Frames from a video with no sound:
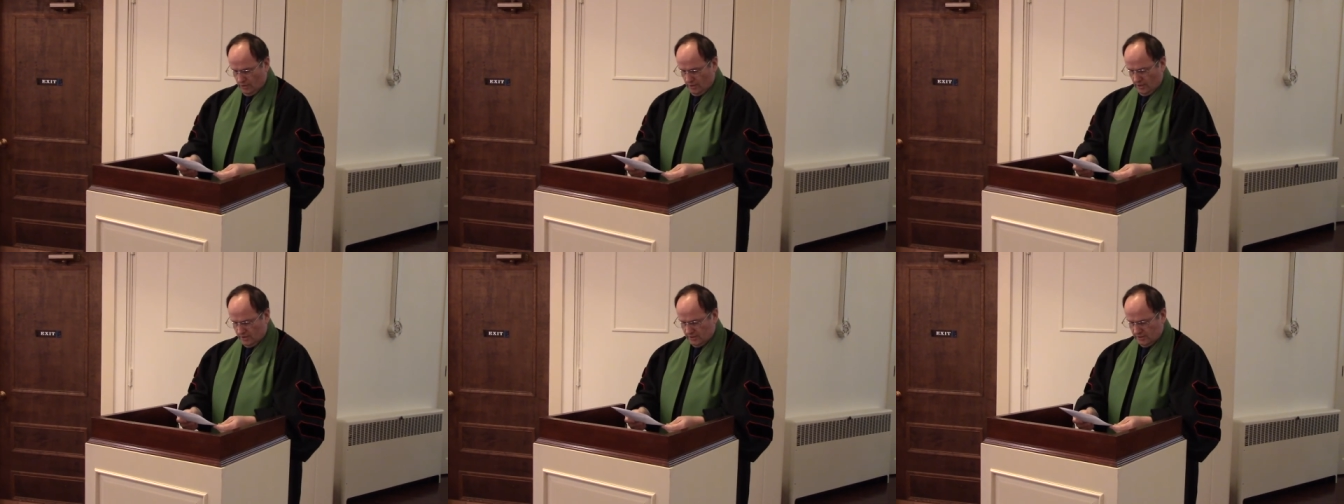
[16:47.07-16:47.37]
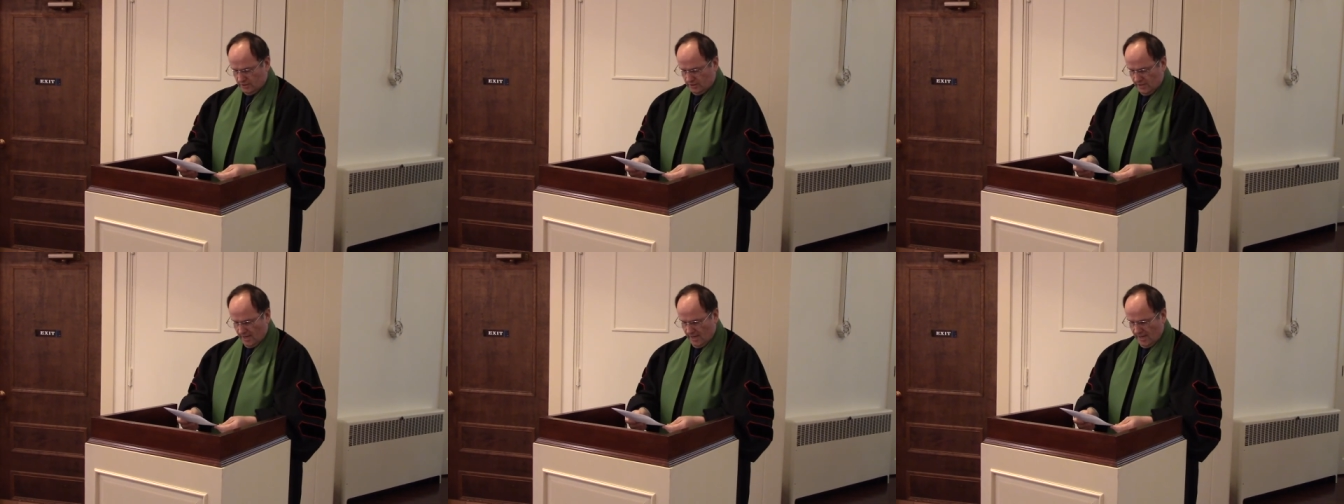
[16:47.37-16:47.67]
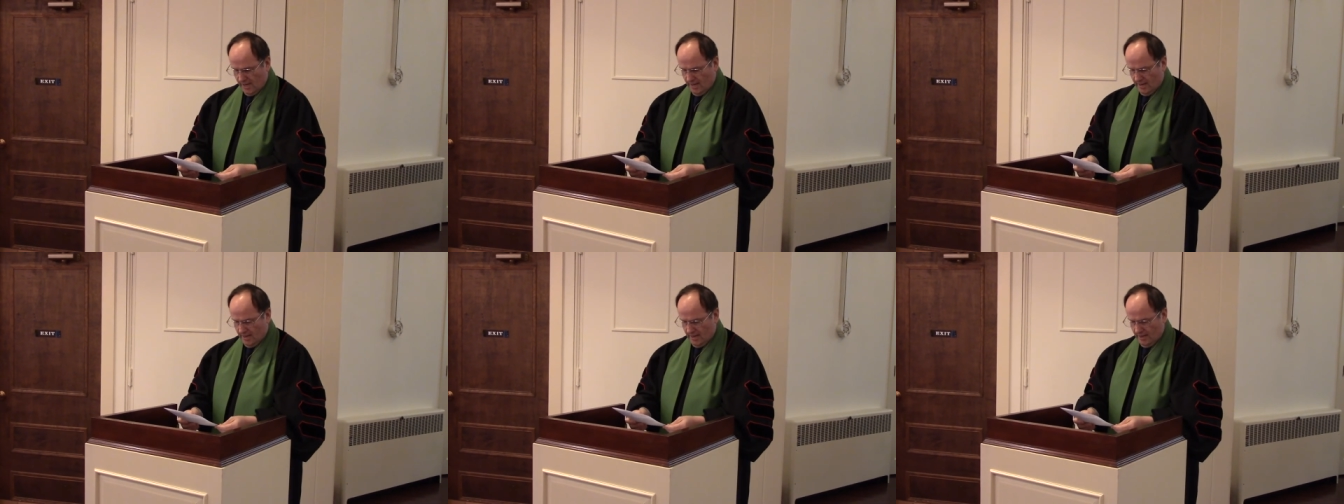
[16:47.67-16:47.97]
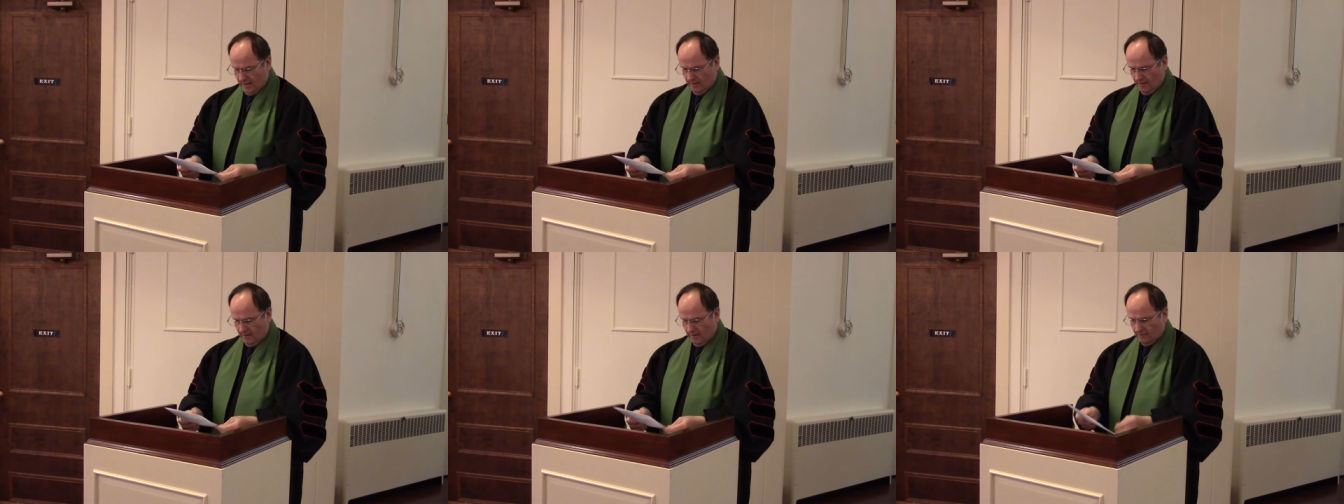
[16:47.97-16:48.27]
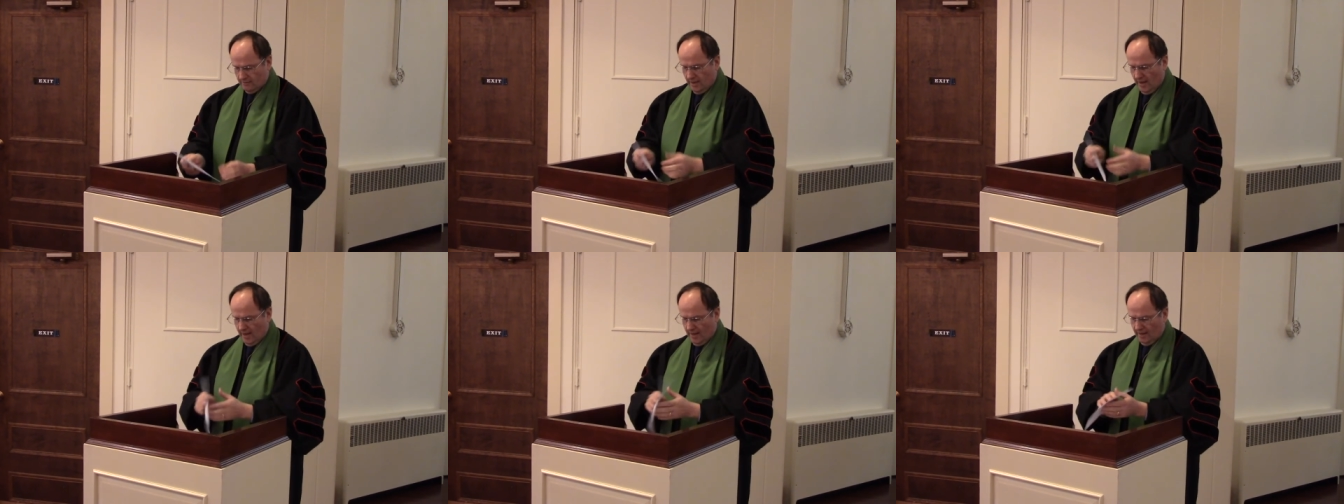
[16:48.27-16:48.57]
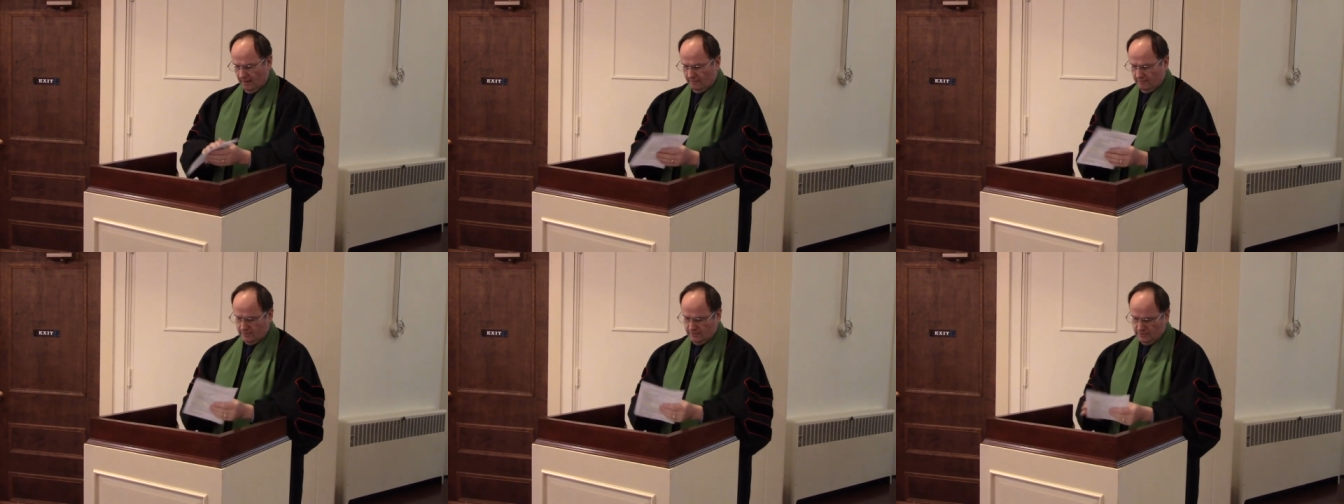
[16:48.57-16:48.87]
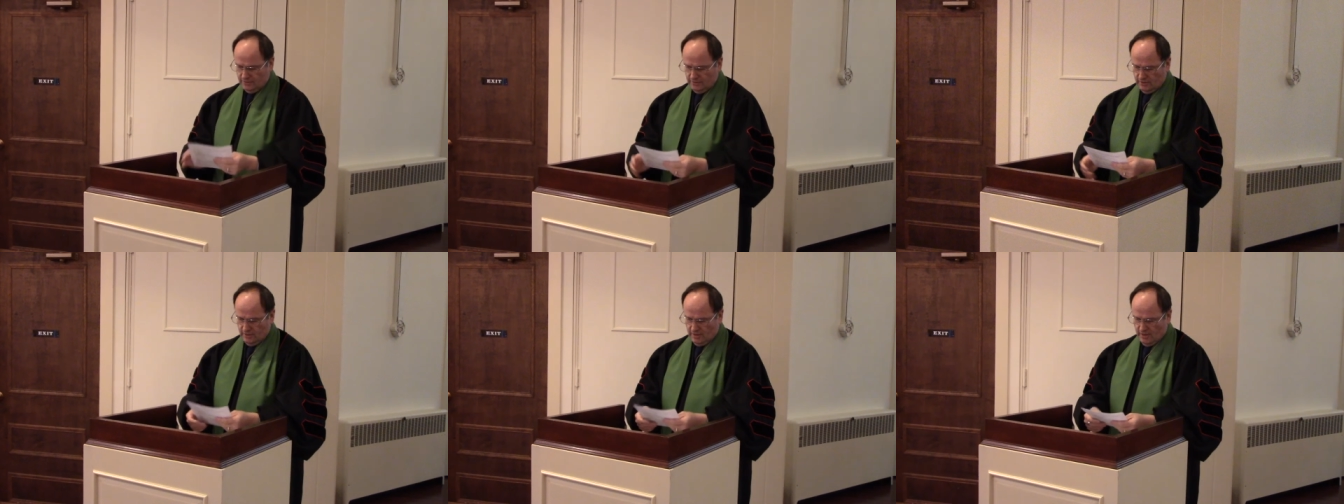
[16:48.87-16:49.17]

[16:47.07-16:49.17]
and say in our lives.